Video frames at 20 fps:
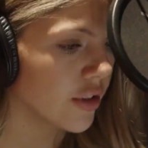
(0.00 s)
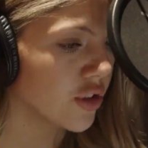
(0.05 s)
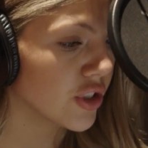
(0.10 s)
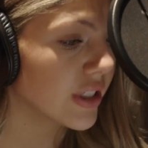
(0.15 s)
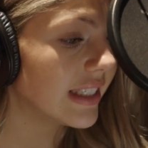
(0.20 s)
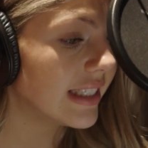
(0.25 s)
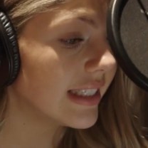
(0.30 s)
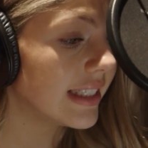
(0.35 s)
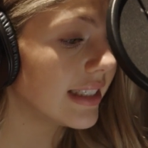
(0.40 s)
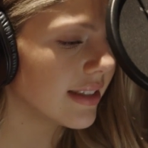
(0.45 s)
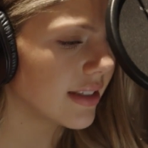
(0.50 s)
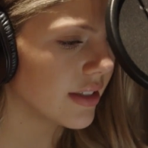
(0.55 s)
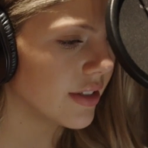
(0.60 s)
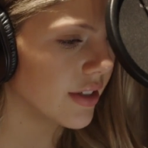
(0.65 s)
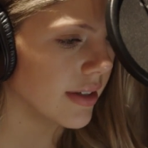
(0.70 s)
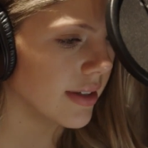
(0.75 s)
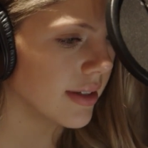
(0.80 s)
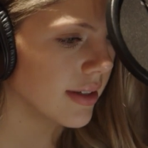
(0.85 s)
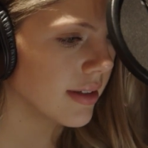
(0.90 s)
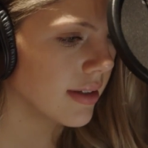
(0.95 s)
Trinity
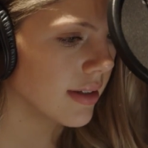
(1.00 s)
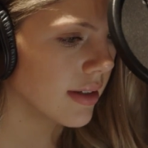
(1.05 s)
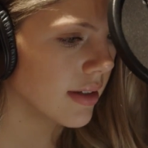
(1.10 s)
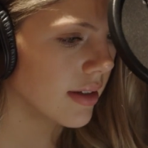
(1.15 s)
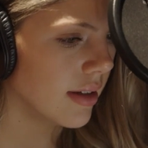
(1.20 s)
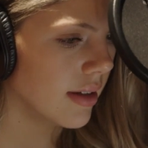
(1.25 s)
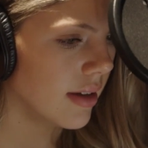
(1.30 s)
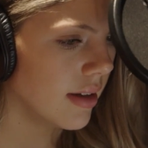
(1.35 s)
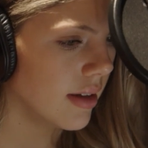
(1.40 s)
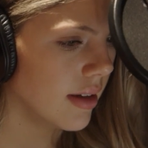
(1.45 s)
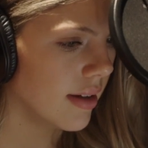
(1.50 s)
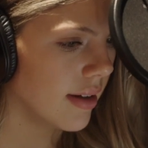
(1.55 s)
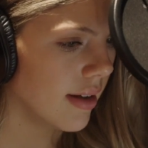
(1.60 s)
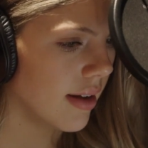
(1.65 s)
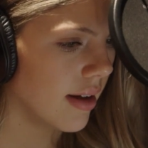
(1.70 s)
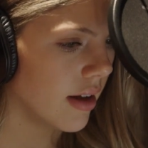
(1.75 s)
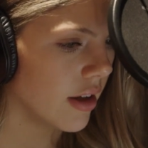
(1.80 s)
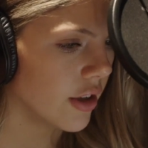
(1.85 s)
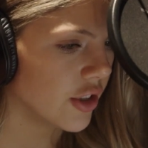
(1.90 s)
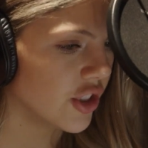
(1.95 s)
stood.
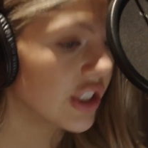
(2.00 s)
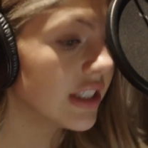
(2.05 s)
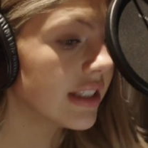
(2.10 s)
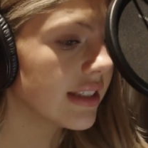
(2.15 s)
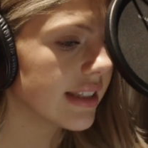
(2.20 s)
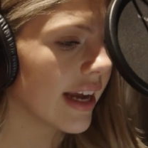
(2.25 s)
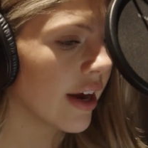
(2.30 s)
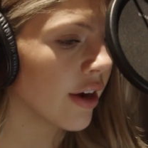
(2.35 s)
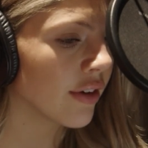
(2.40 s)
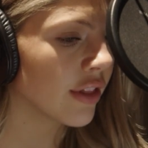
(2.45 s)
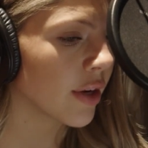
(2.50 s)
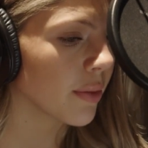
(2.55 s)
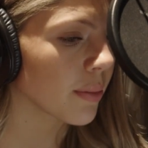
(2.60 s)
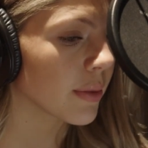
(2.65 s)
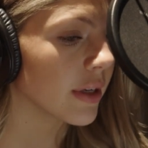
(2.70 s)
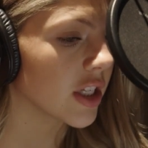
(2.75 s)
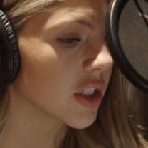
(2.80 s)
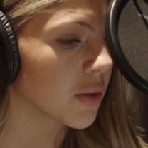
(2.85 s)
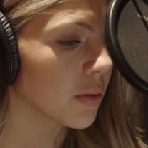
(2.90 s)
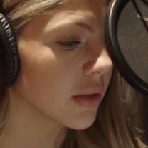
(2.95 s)
She didn't care that
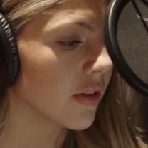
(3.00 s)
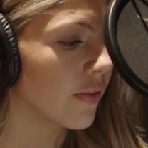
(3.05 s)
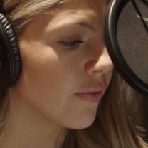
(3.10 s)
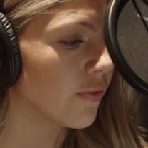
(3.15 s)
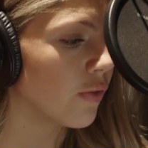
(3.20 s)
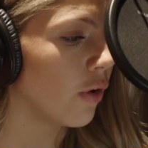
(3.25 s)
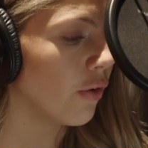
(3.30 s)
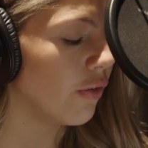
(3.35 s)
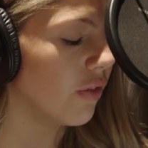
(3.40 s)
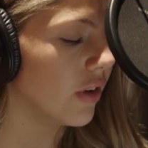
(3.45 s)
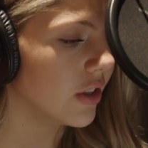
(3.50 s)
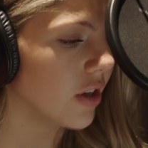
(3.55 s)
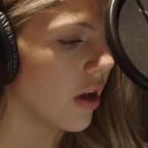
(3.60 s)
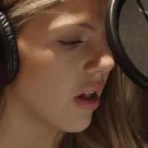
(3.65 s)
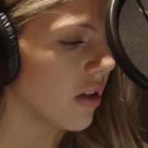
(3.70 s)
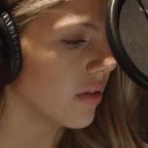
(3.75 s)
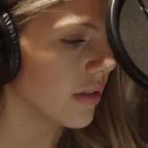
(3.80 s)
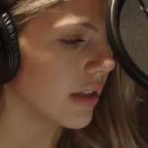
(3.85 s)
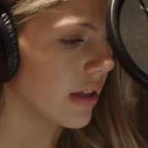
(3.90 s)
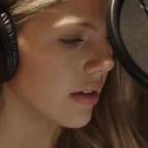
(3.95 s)
Rhys was a full foot
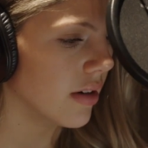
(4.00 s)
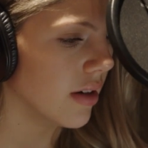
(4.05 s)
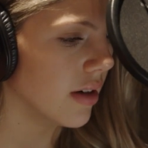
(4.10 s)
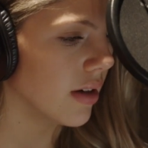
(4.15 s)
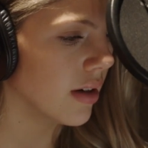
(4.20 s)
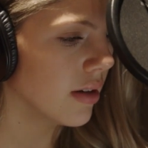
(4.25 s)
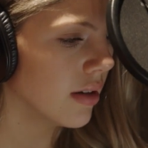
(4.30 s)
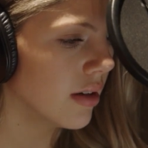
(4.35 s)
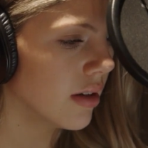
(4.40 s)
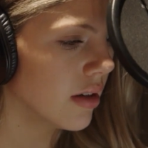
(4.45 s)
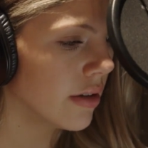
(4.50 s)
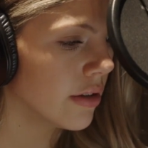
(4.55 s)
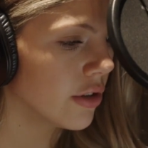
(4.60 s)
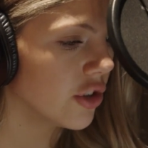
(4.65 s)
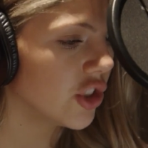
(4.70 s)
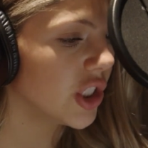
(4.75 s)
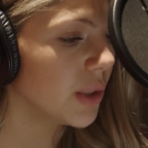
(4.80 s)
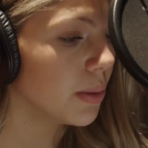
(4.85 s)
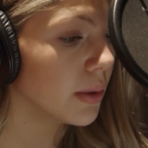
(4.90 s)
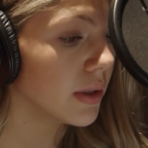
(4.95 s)
taller than her.
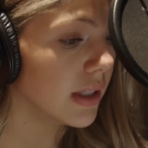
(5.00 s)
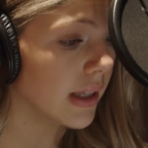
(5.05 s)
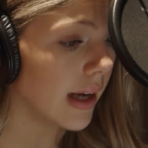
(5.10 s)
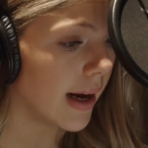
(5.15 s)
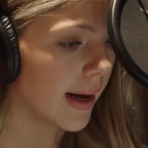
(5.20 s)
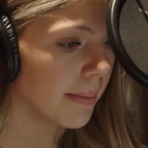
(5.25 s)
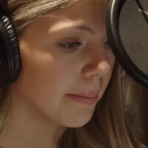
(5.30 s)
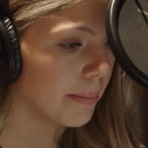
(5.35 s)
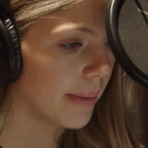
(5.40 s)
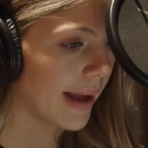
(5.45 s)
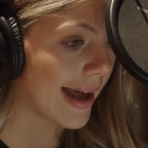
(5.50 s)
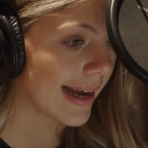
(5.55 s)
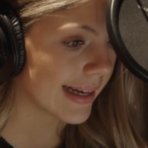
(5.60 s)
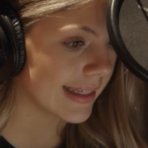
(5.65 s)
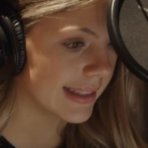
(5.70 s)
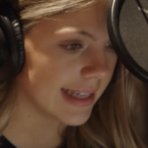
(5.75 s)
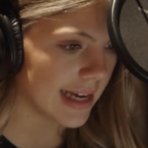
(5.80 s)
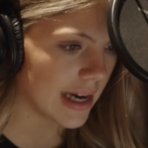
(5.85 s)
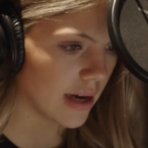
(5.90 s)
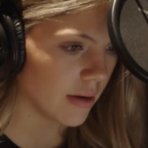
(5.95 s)
She would not back
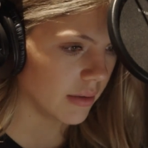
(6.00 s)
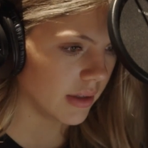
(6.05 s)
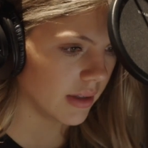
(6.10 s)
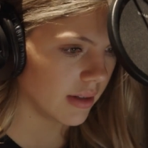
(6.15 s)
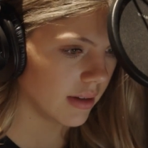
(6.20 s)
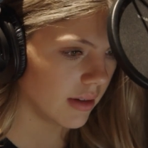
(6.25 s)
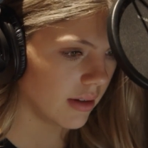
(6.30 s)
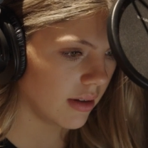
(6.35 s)
down.